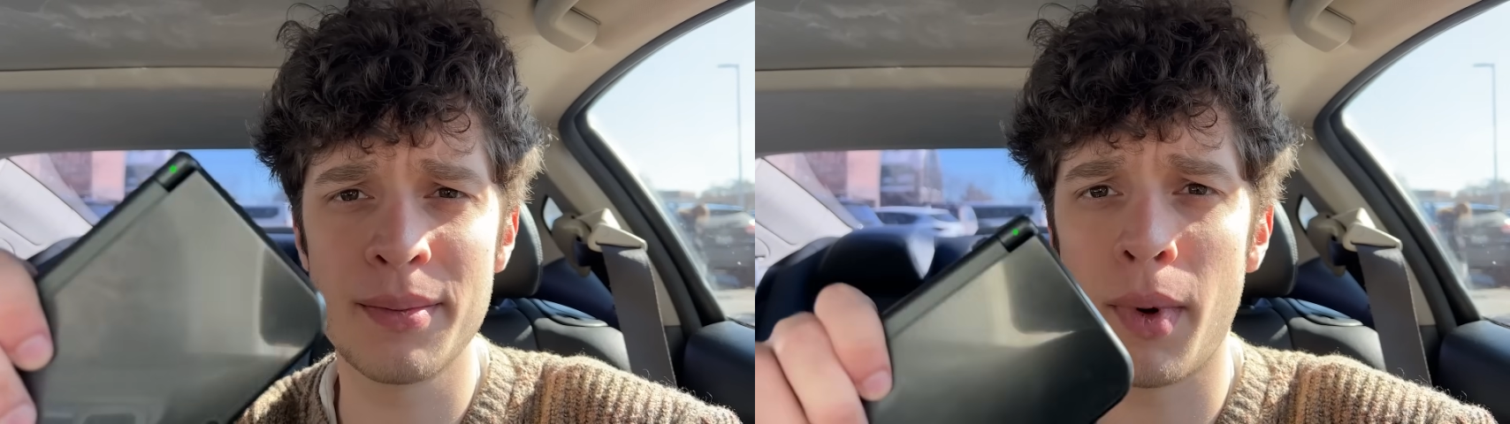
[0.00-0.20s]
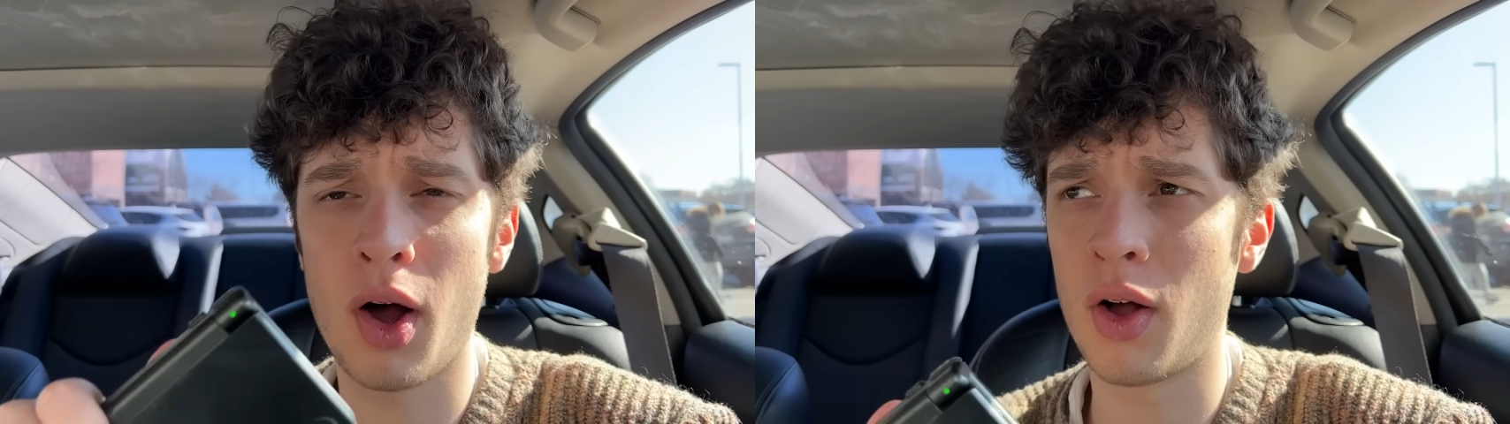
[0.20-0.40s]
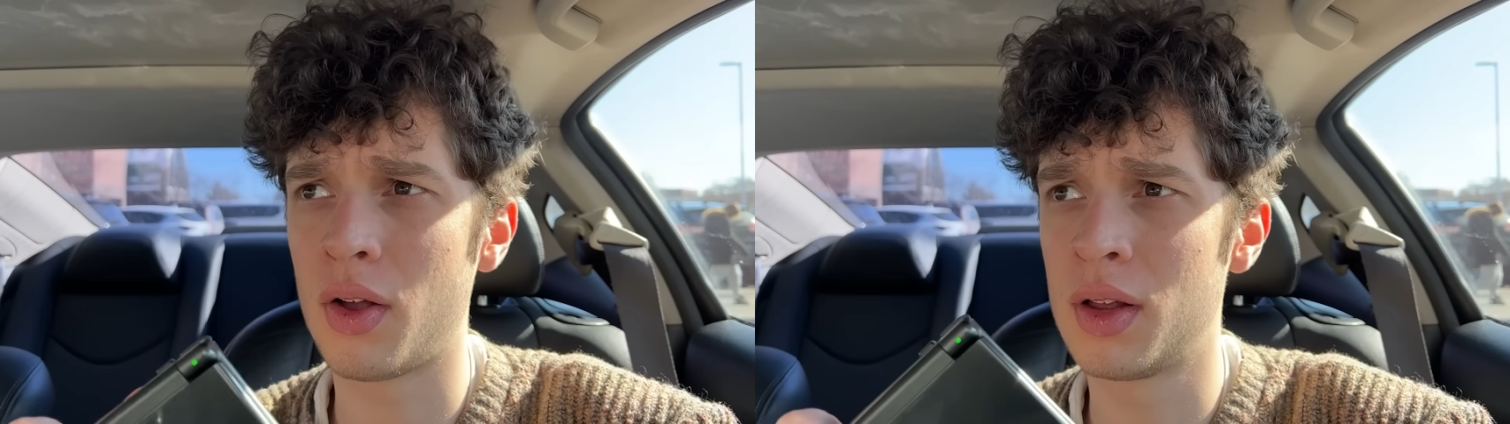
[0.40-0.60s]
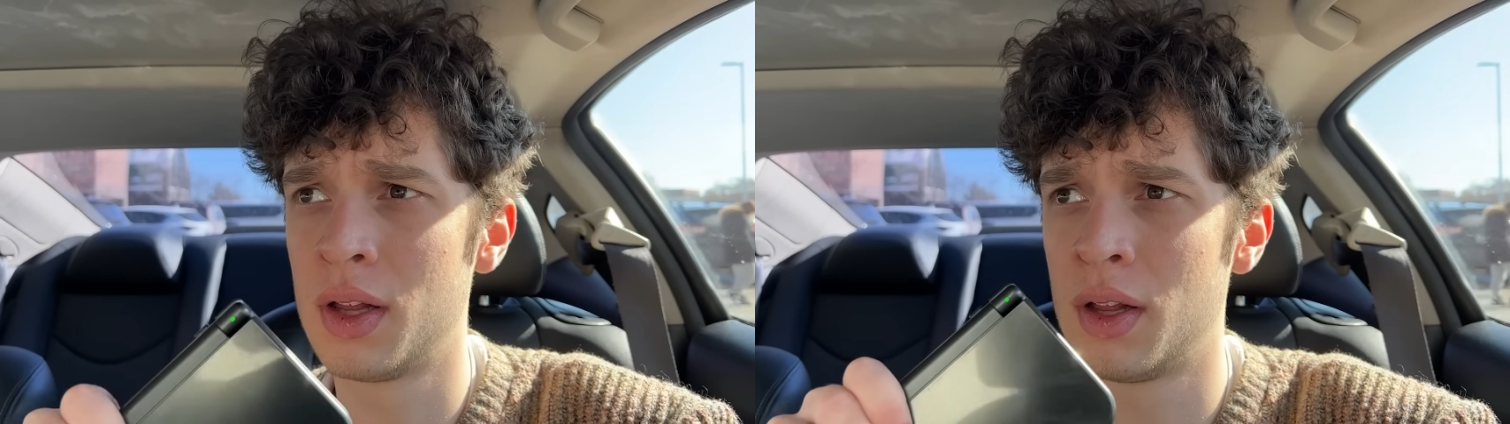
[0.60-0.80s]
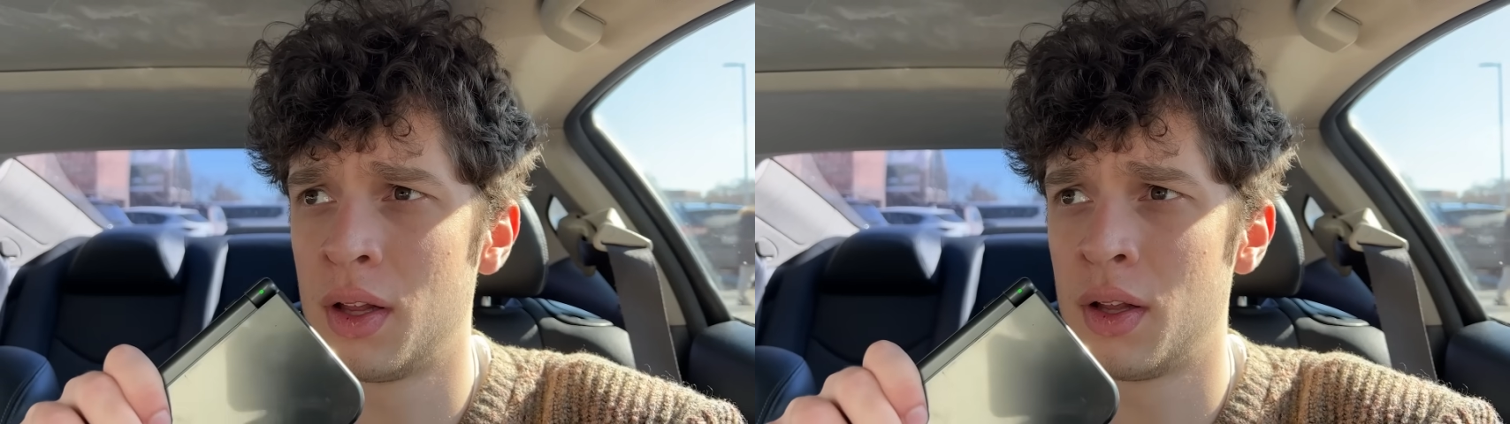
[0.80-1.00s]
mall
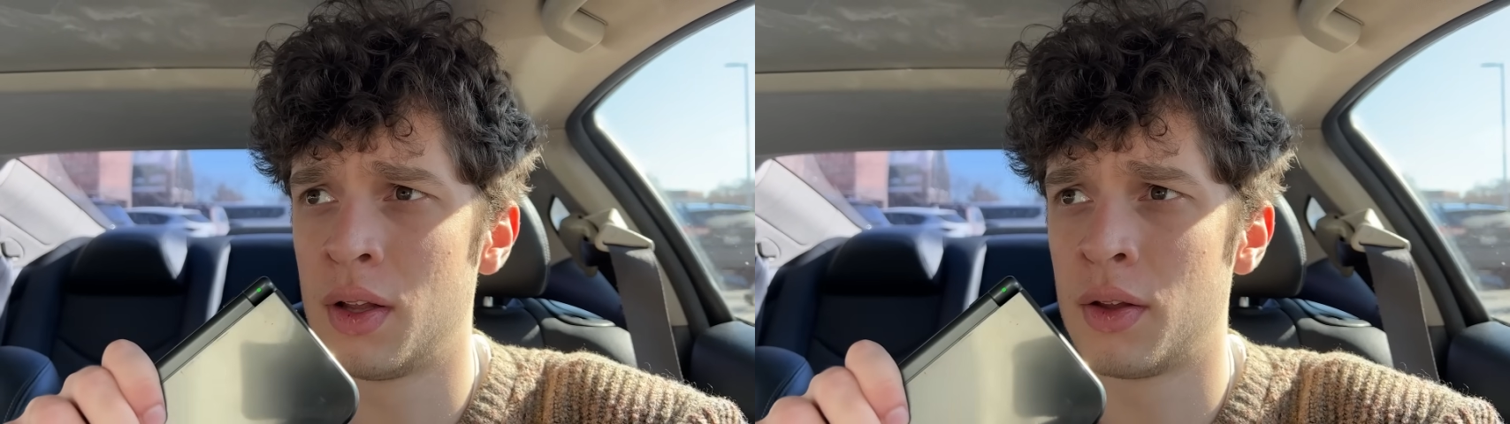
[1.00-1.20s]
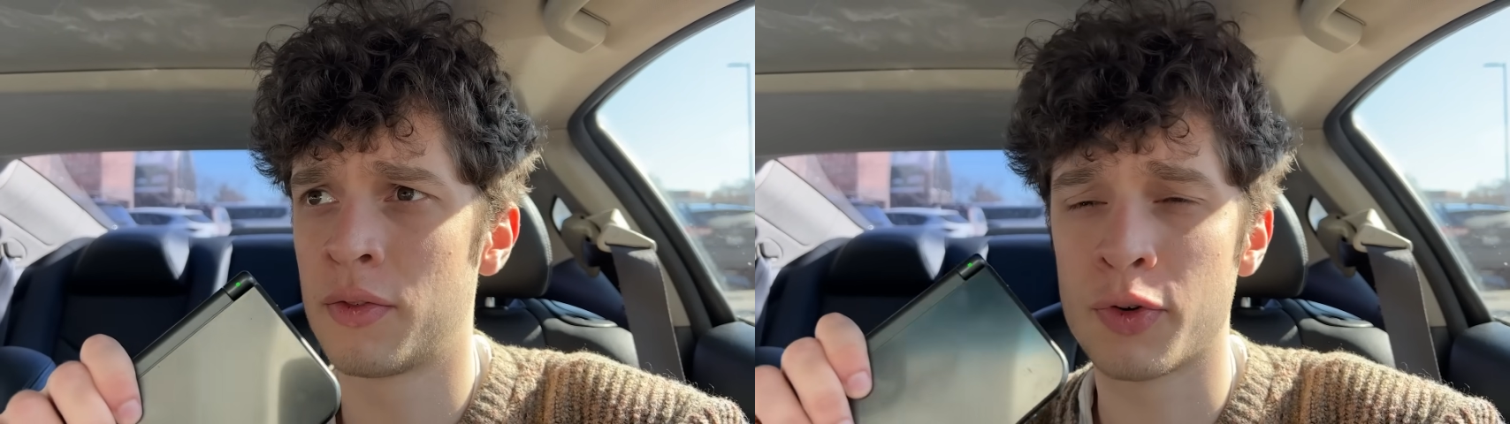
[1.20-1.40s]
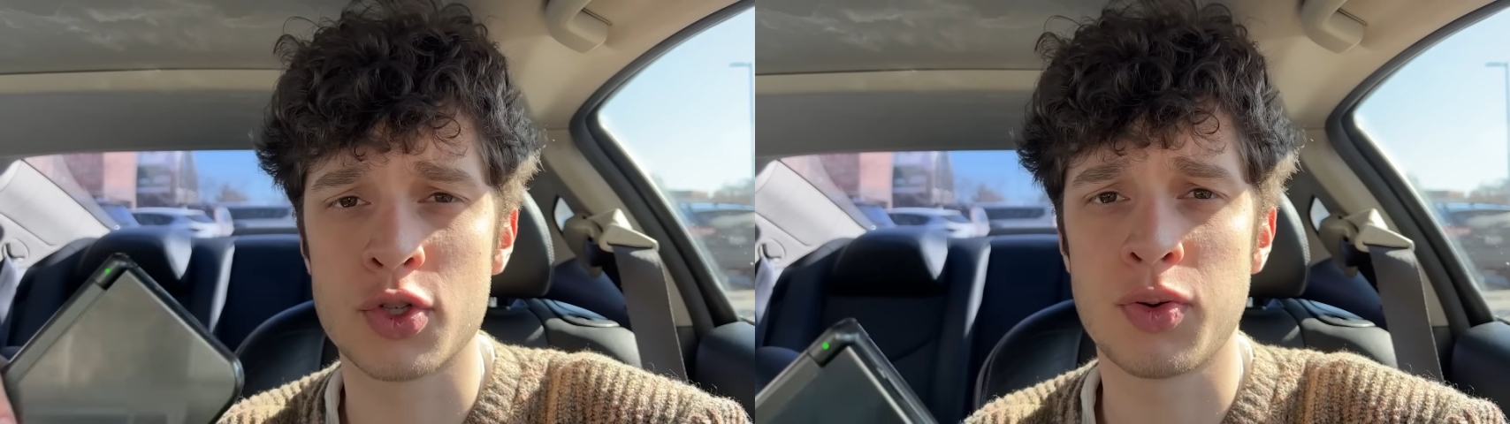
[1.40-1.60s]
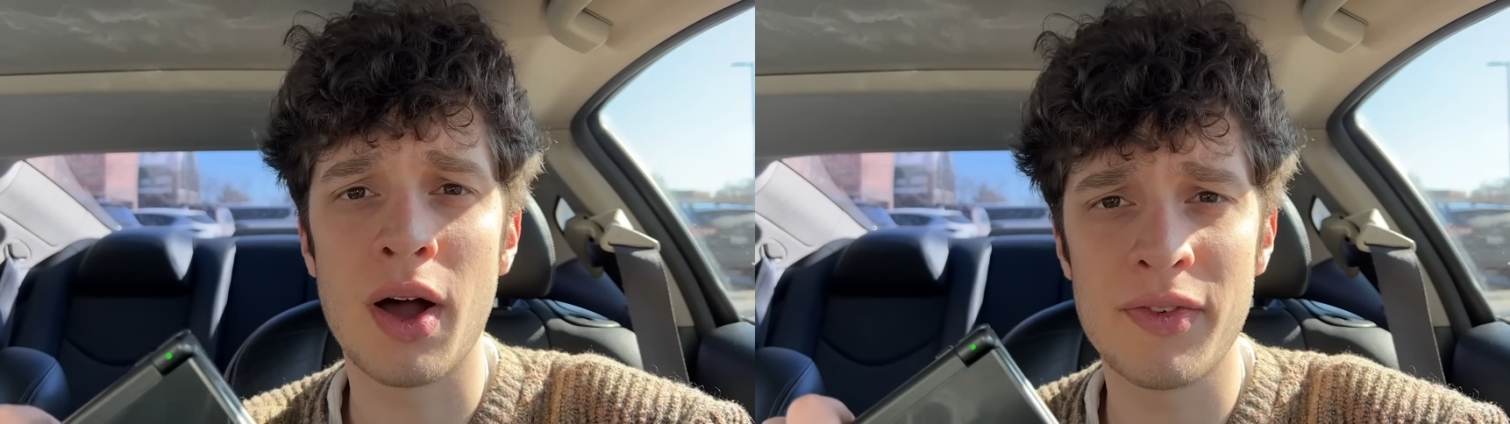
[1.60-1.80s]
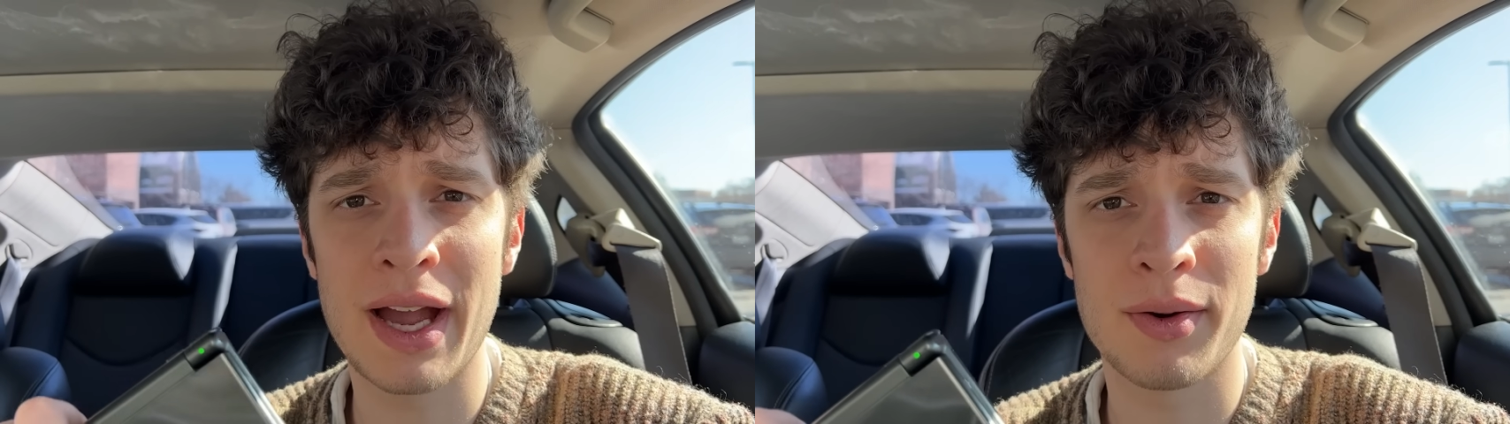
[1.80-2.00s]
for
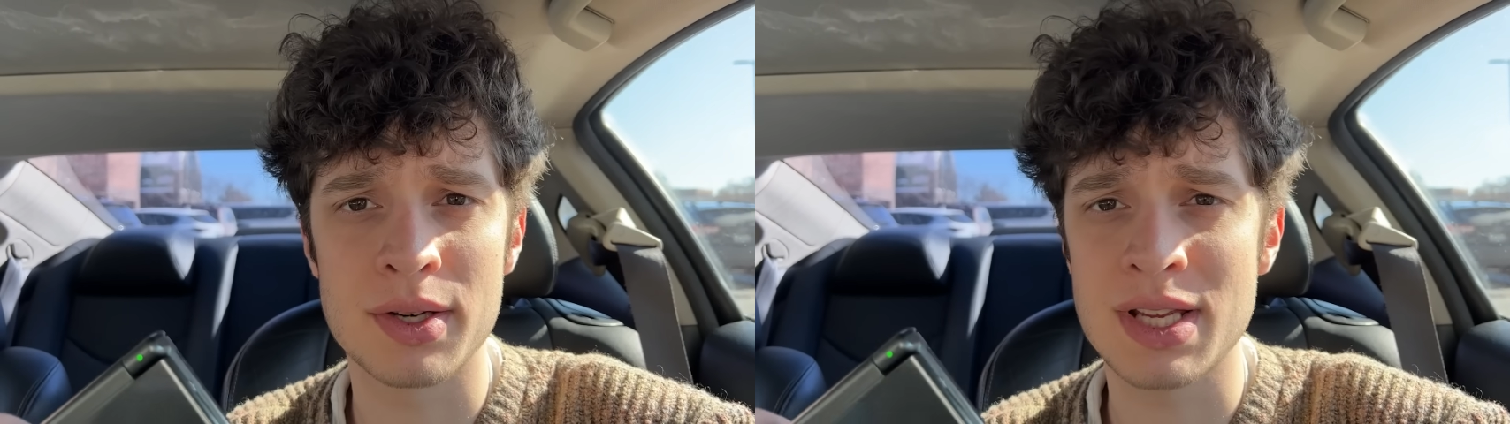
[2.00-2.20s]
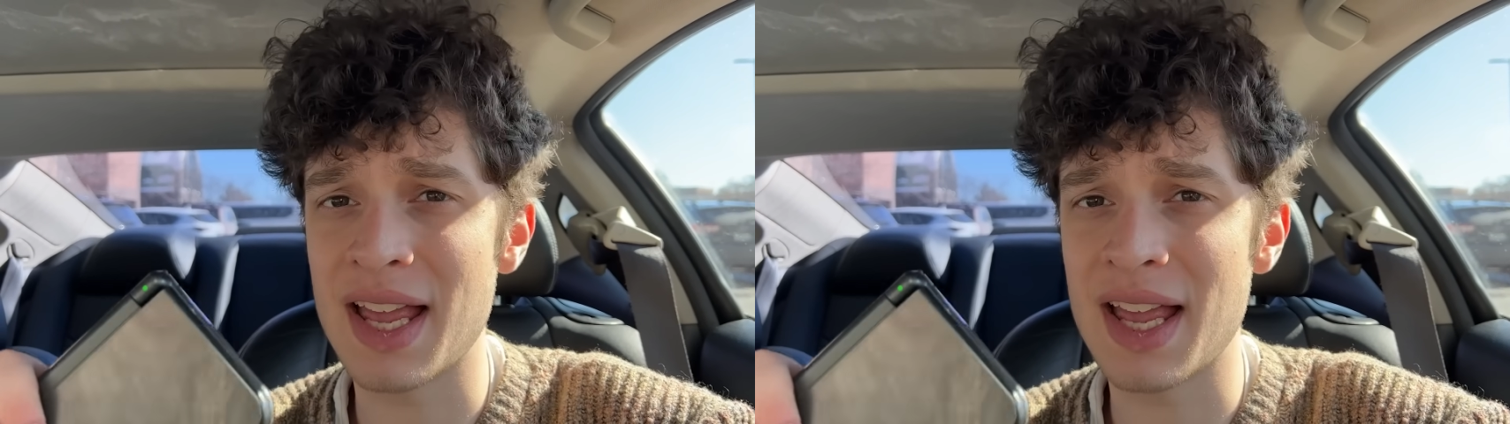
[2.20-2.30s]
12 hours.